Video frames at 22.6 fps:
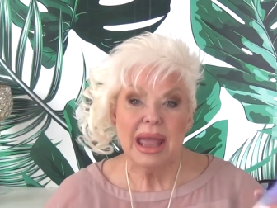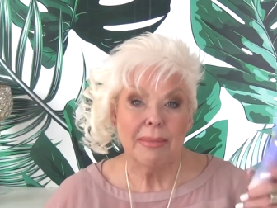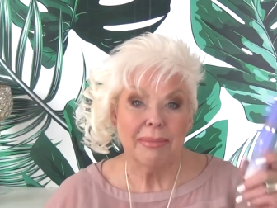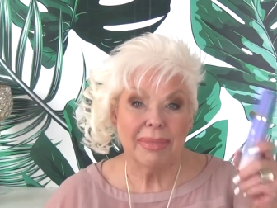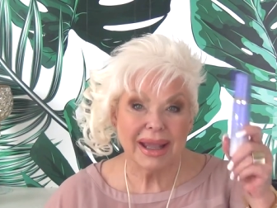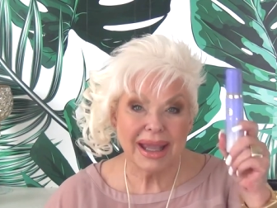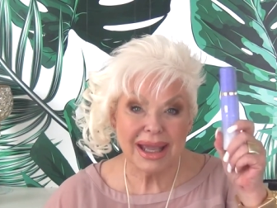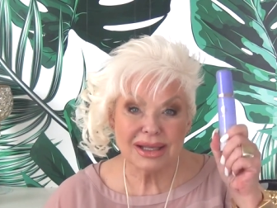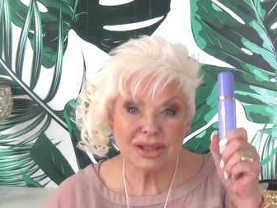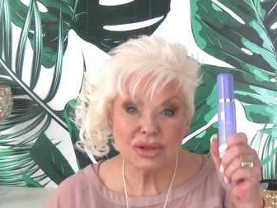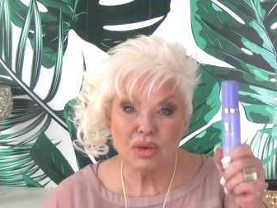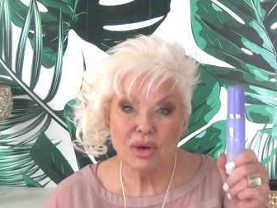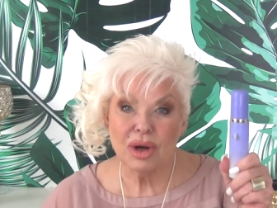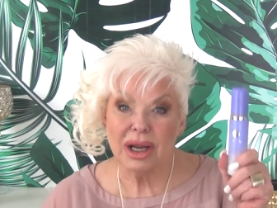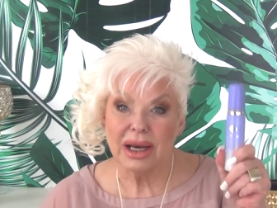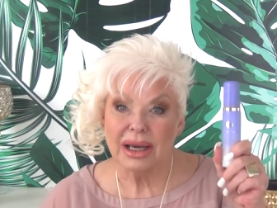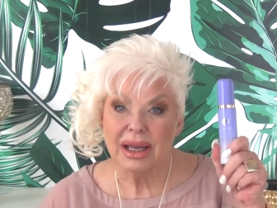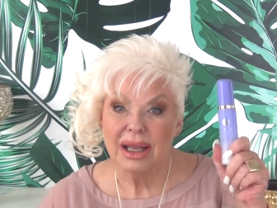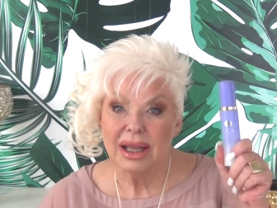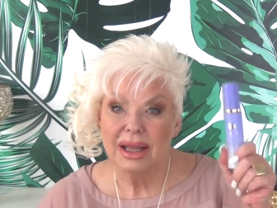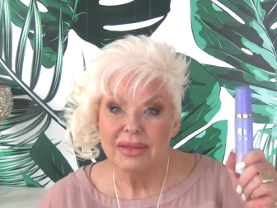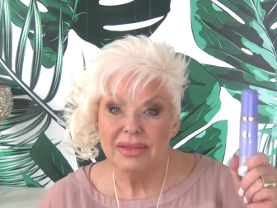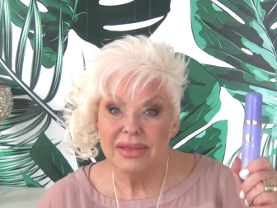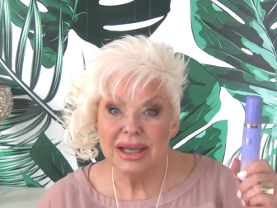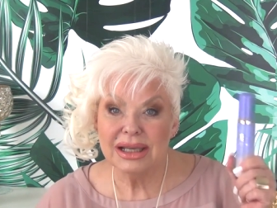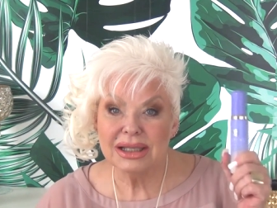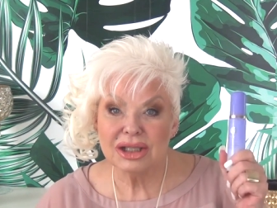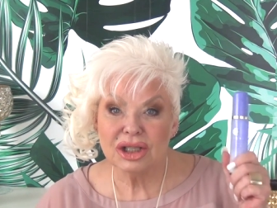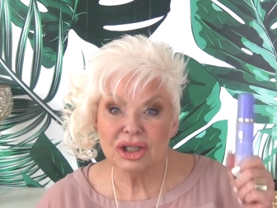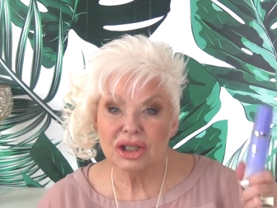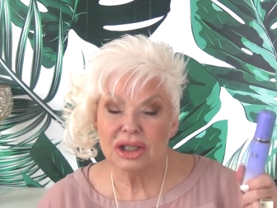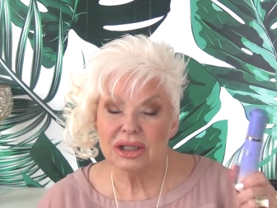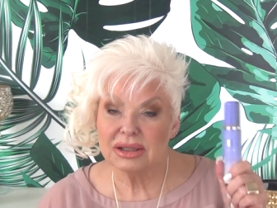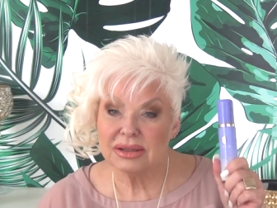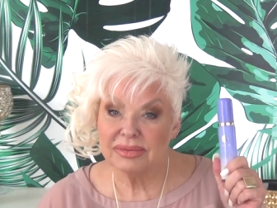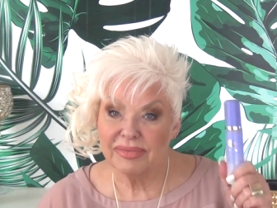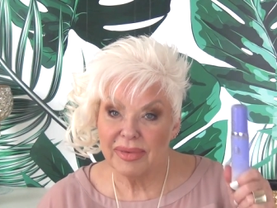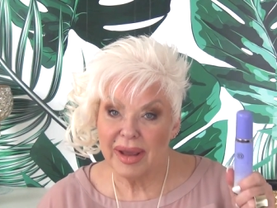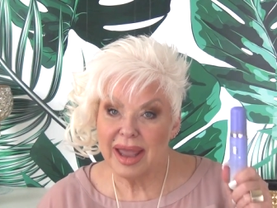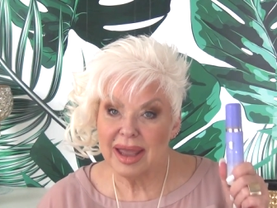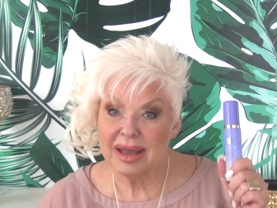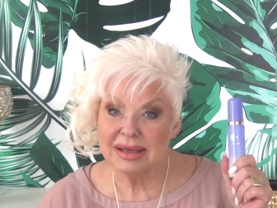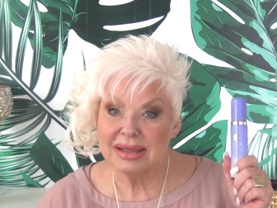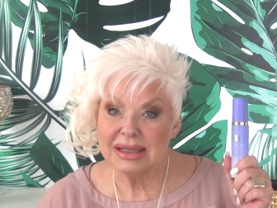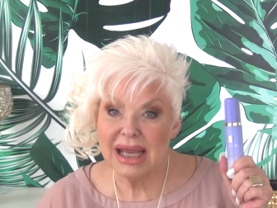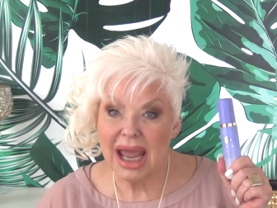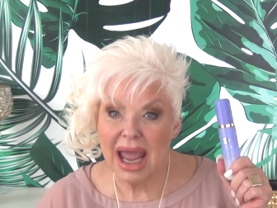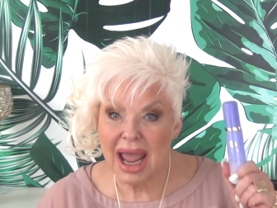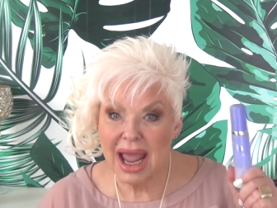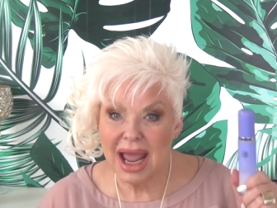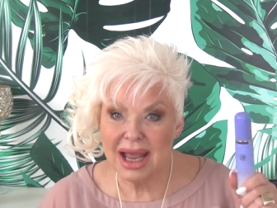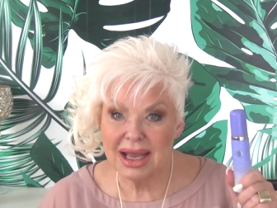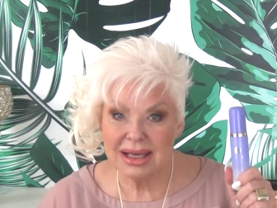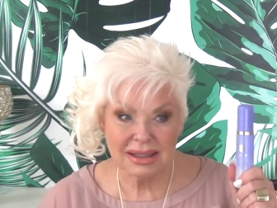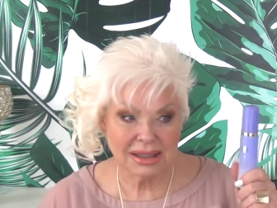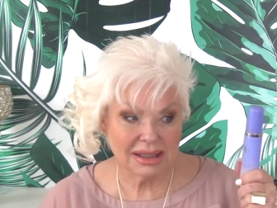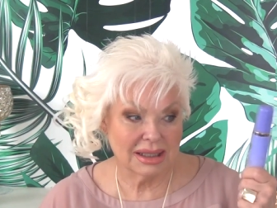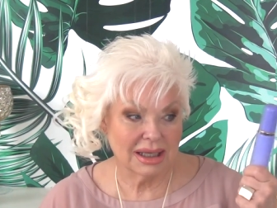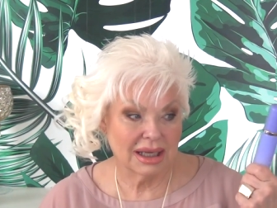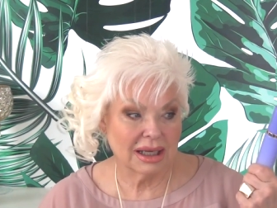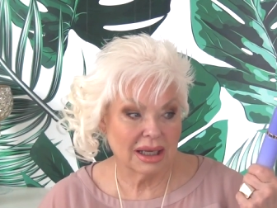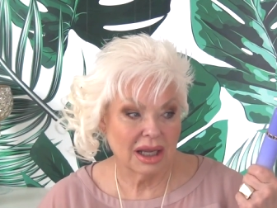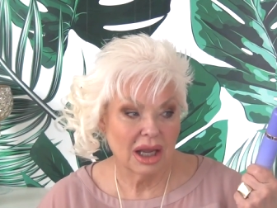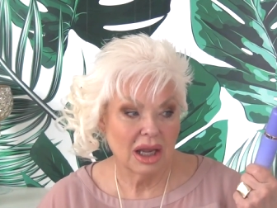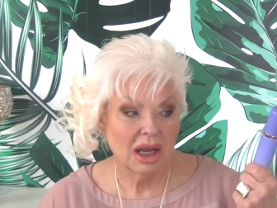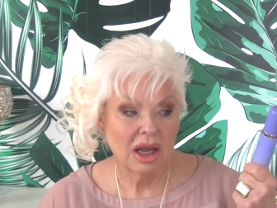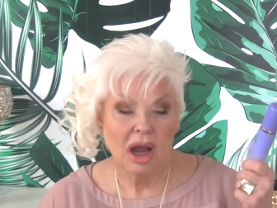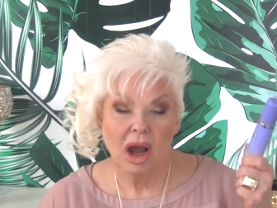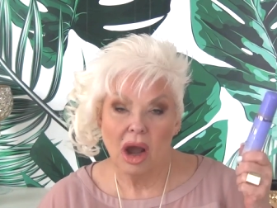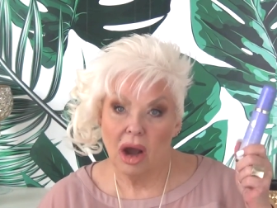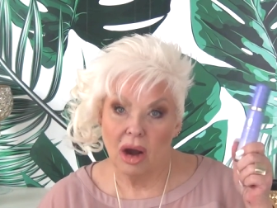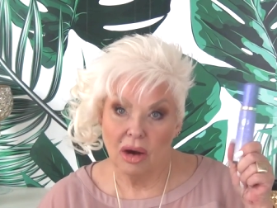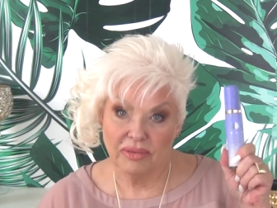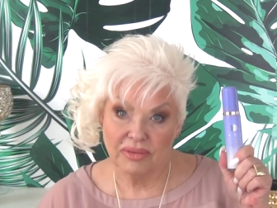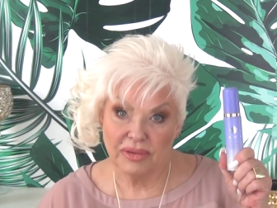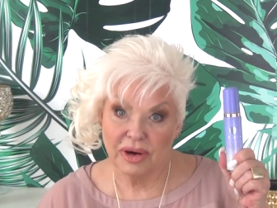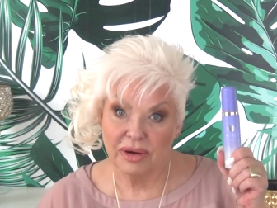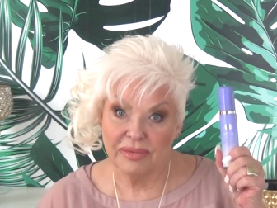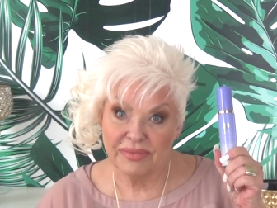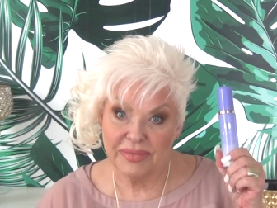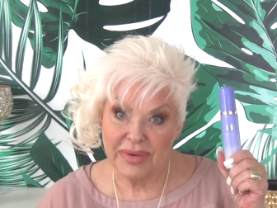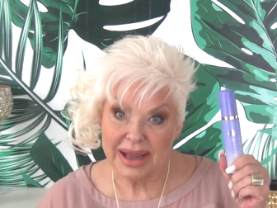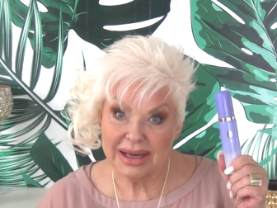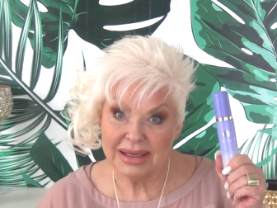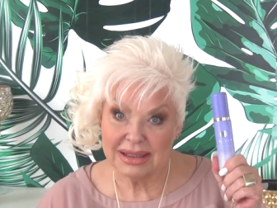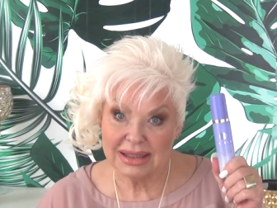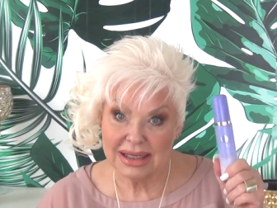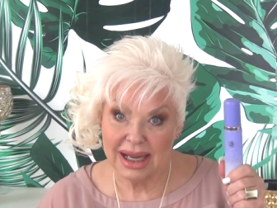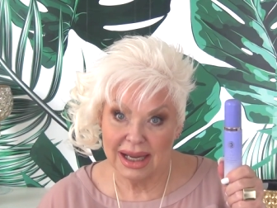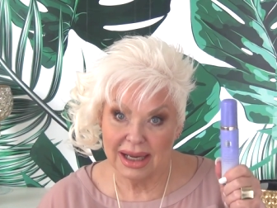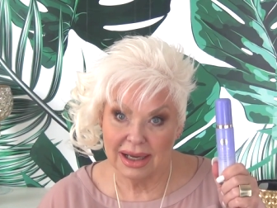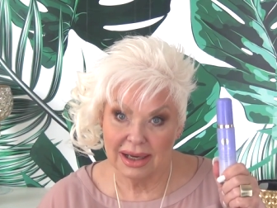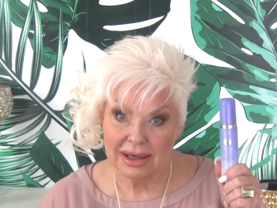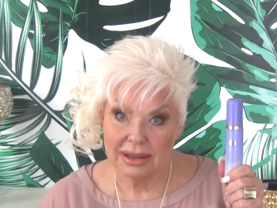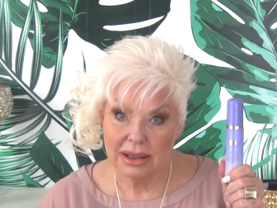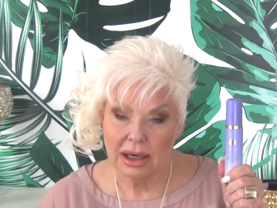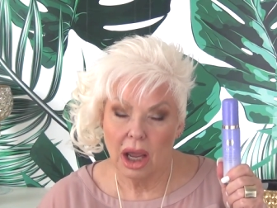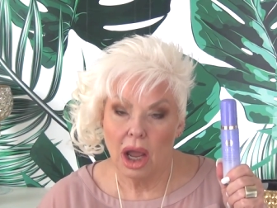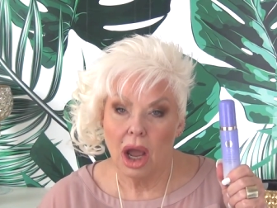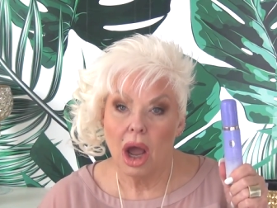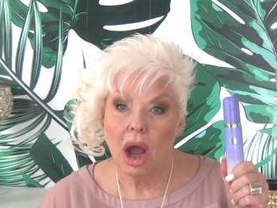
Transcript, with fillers: But guess what? This looks fantastic over a fake tan.